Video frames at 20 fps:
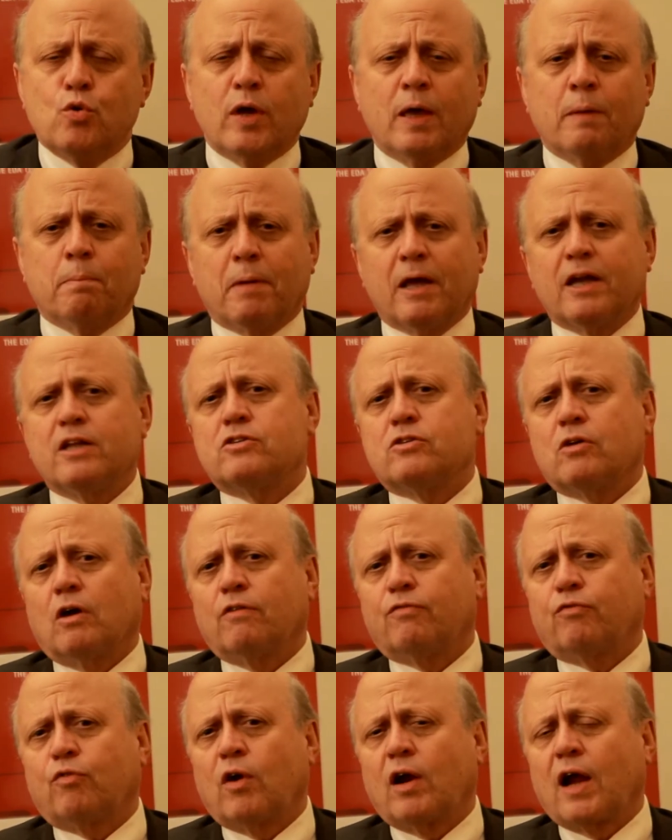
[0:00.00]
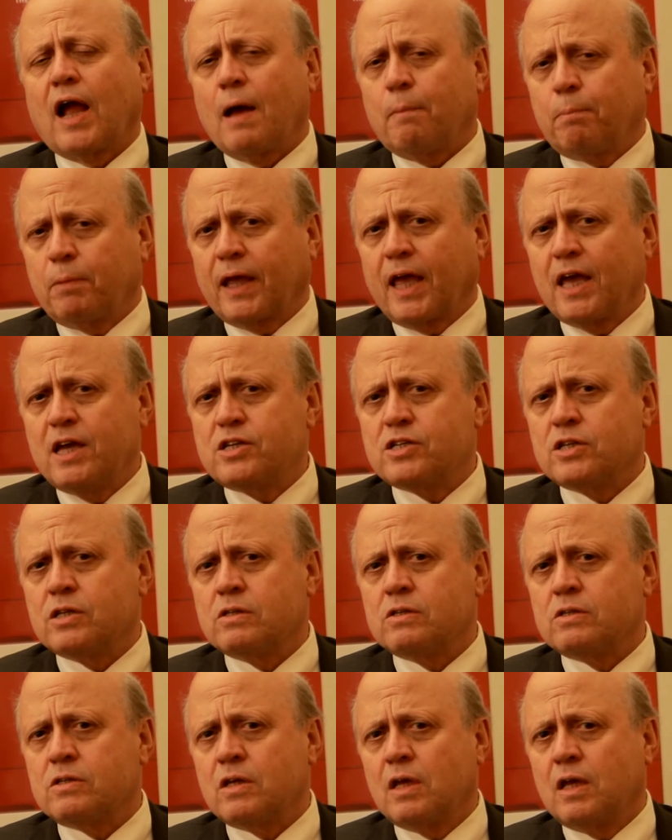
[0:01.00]
embedded software
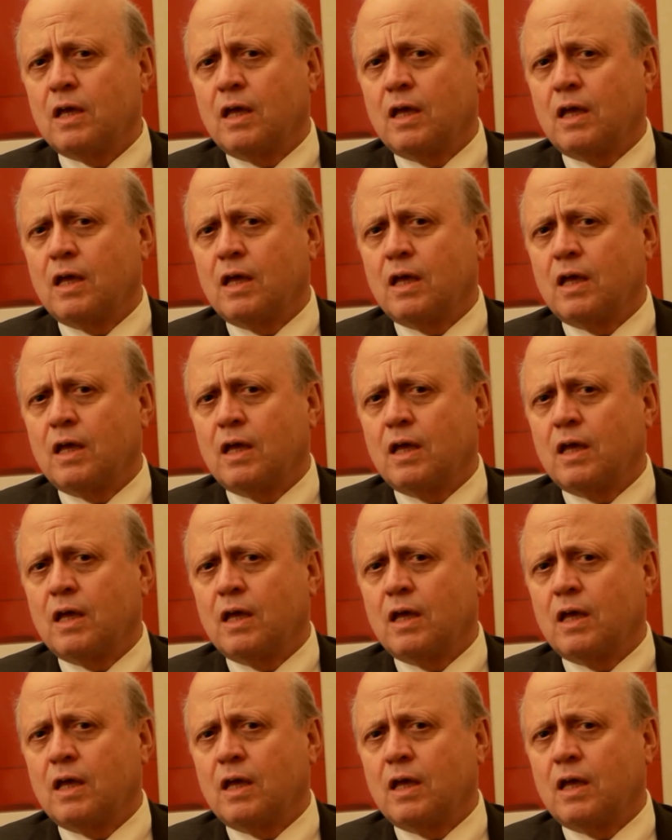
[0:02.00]
applications